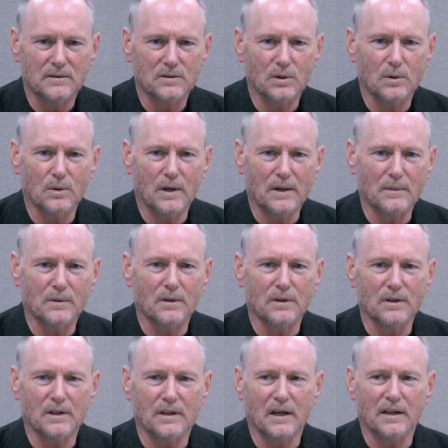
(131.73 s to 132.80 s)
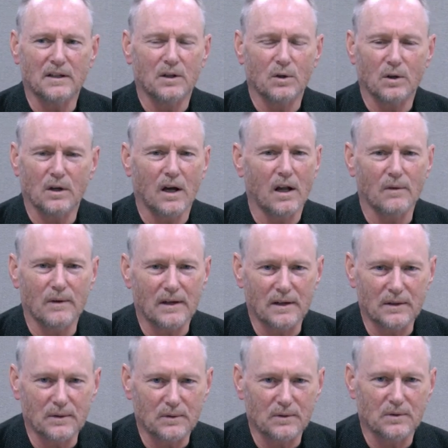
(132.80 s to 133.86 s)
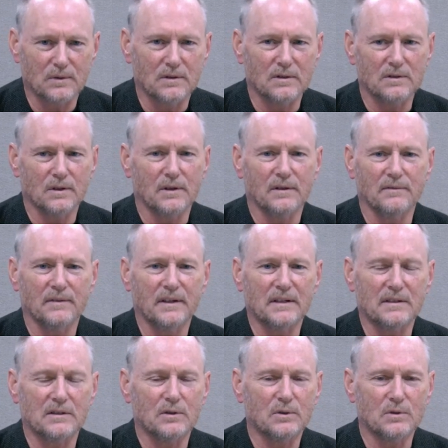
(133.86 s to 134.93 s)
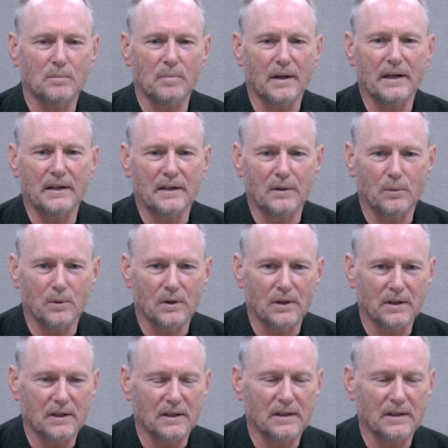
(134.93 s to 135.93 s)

So I would learn, I'd go to Colorado to certain events and do some plein air work.